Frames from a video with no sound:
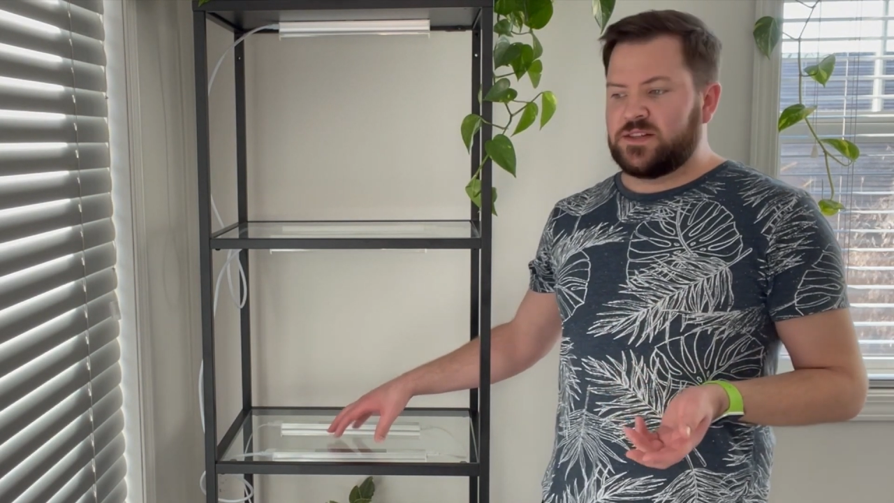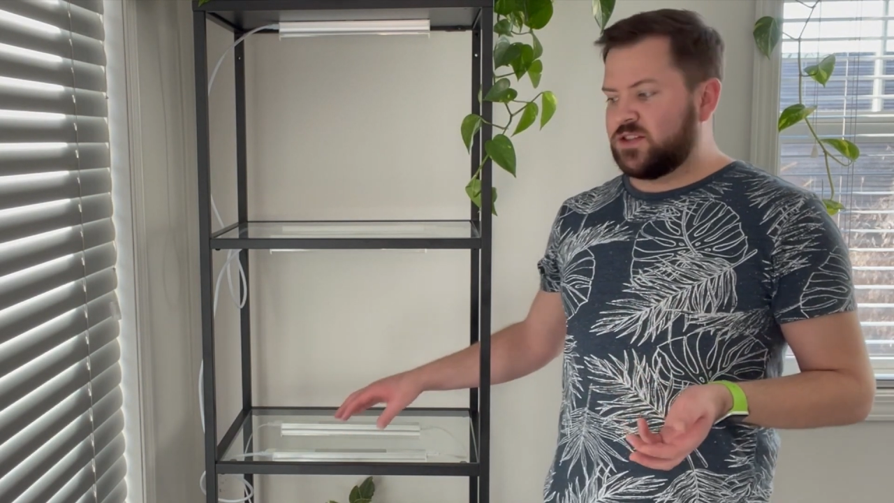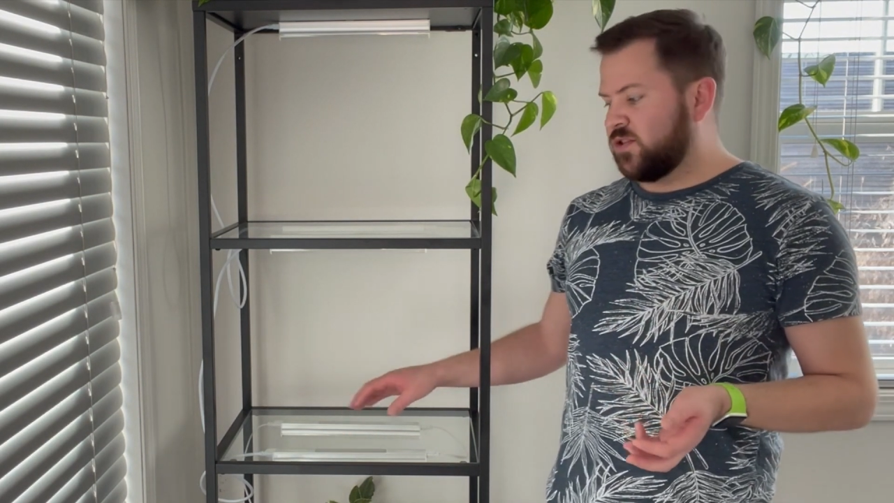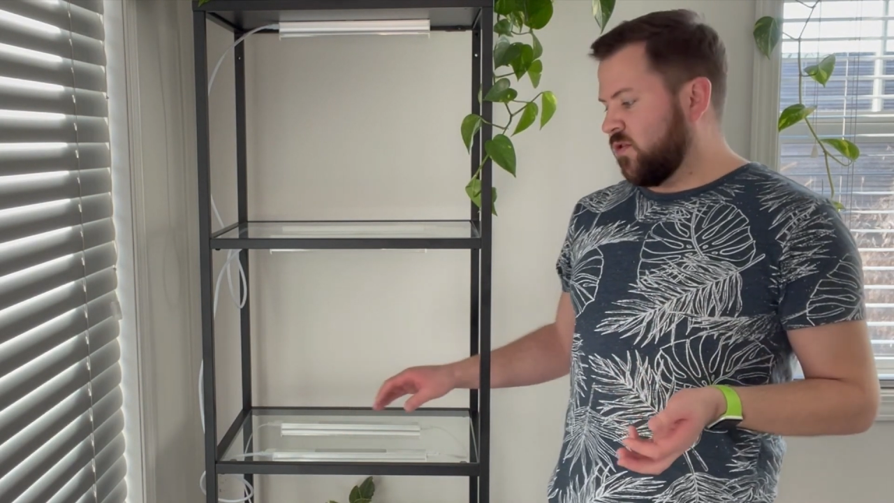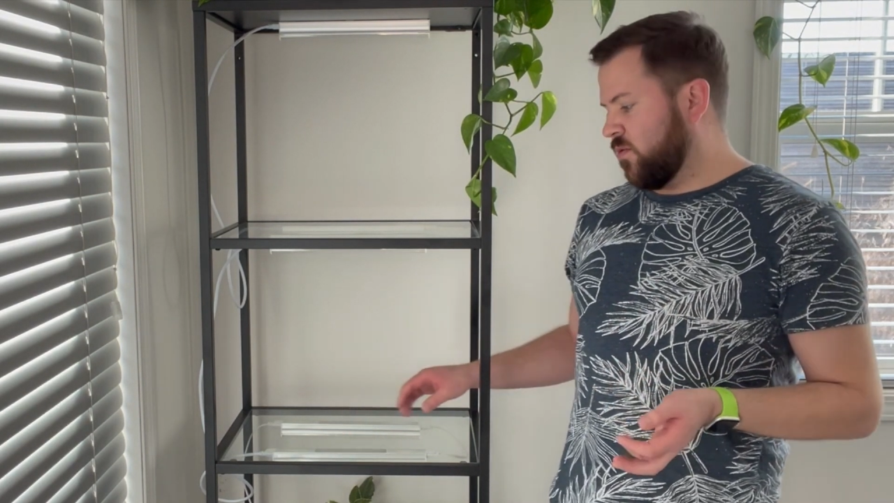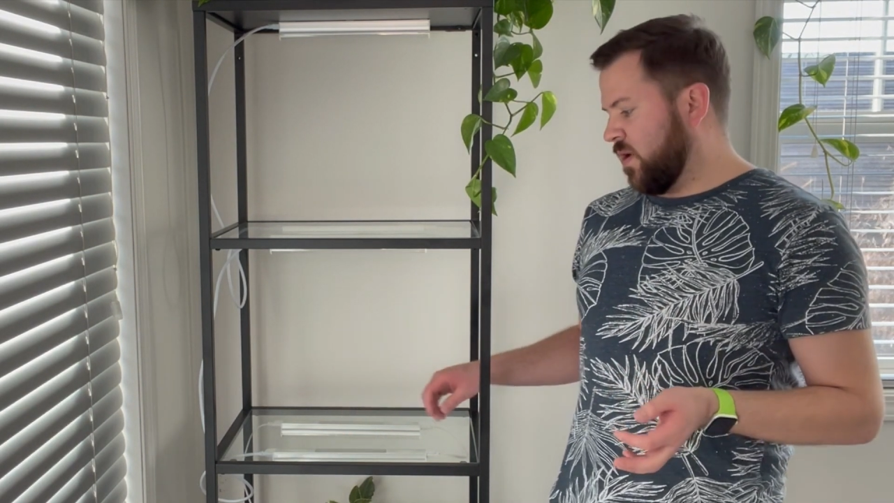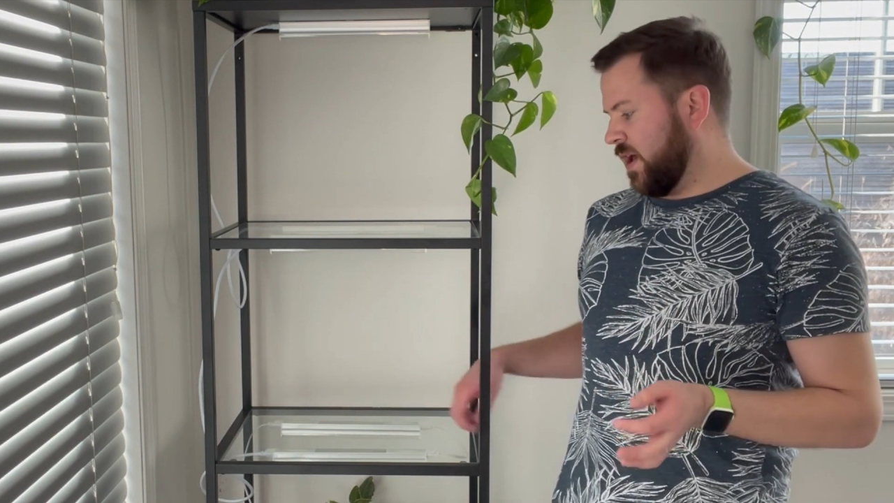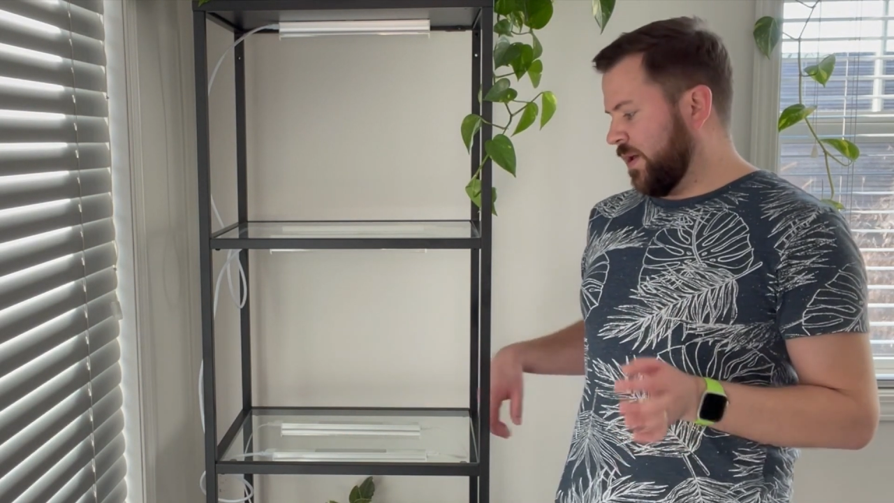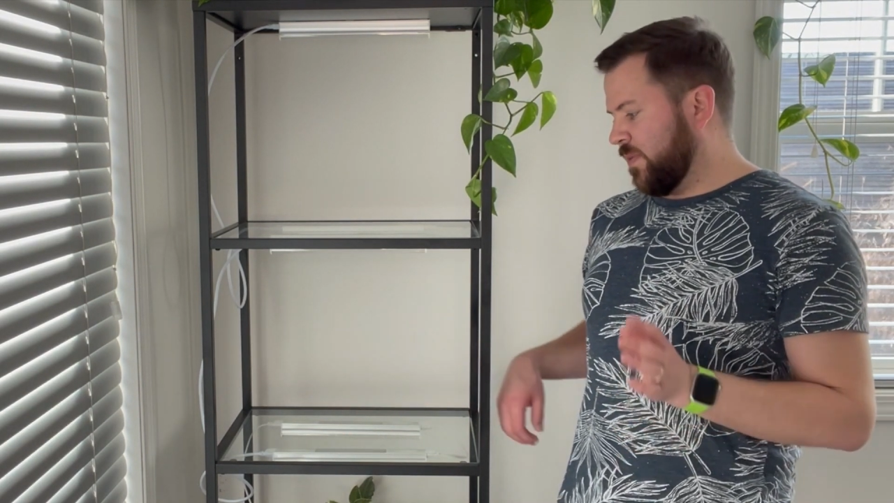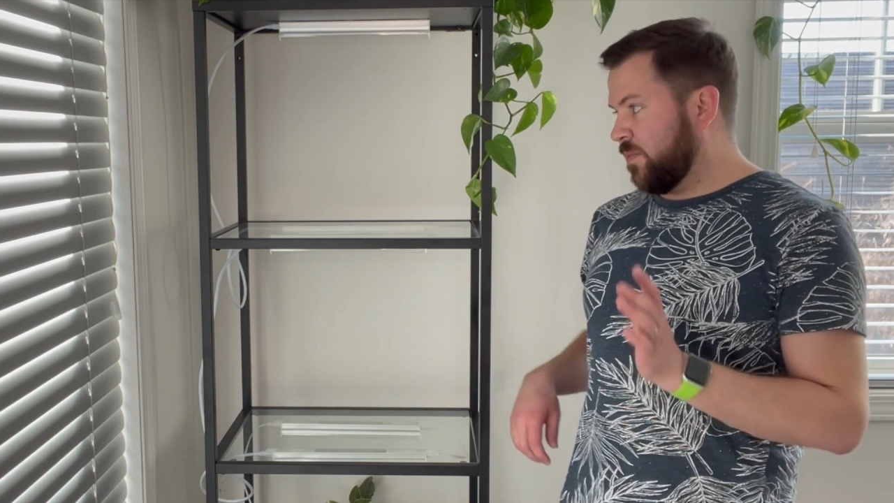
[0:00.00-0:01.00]
So
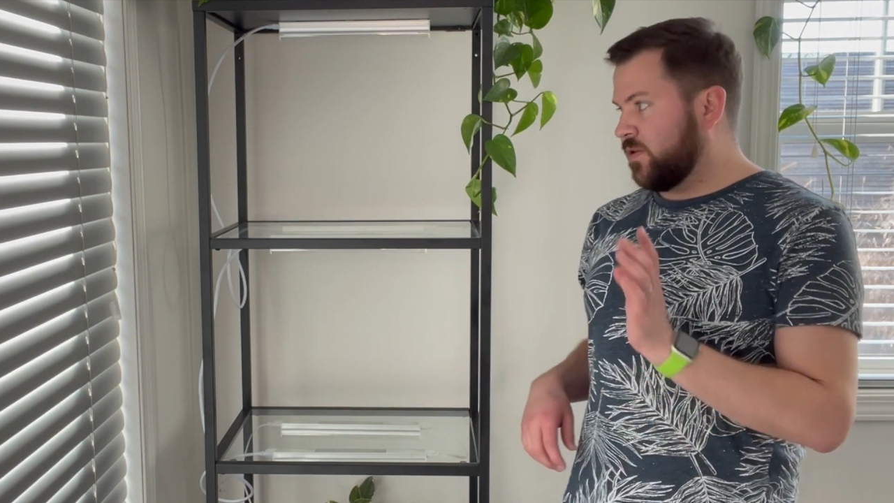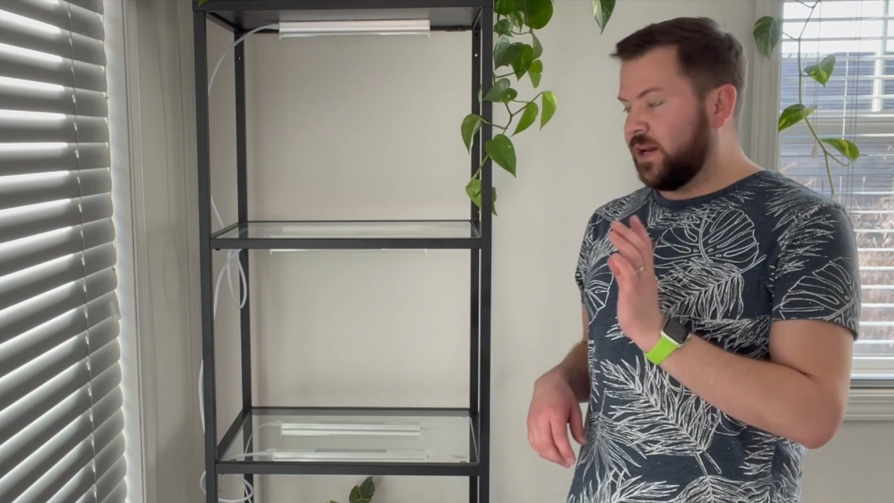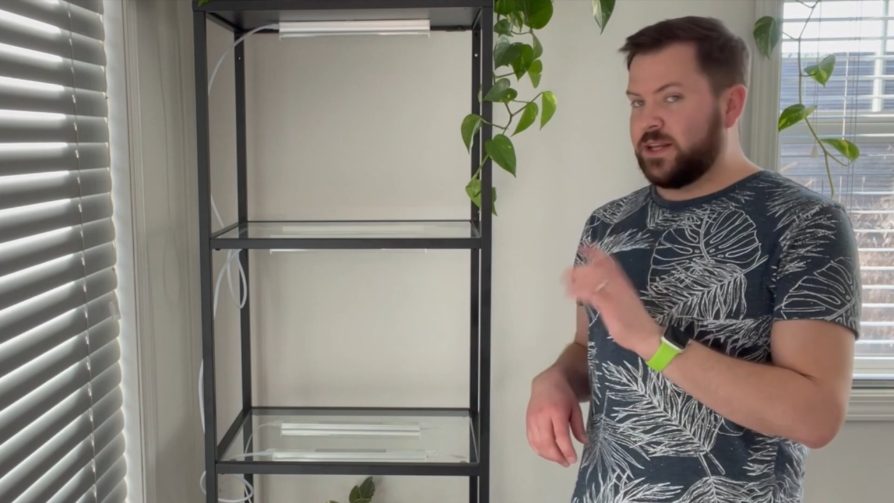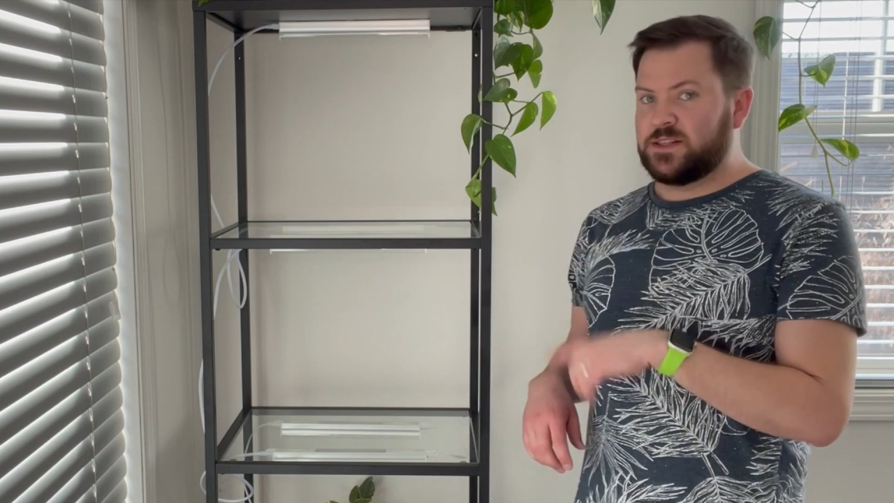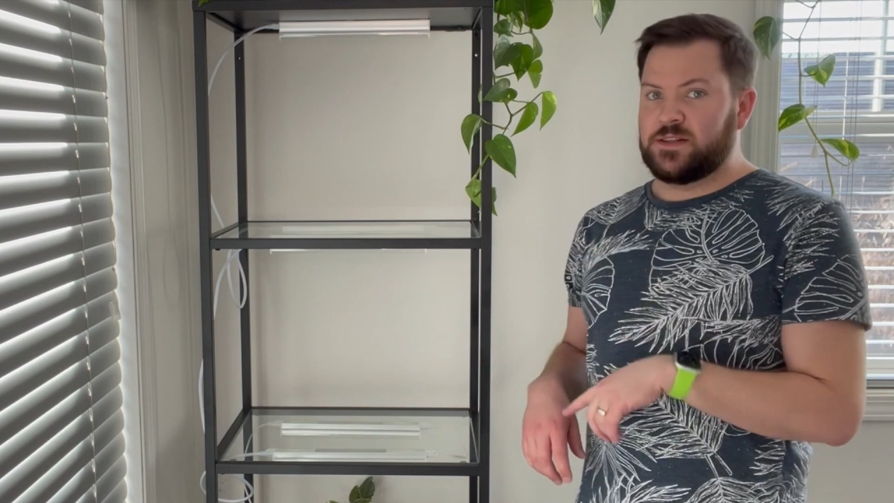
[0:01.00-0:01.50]
I'm upgrading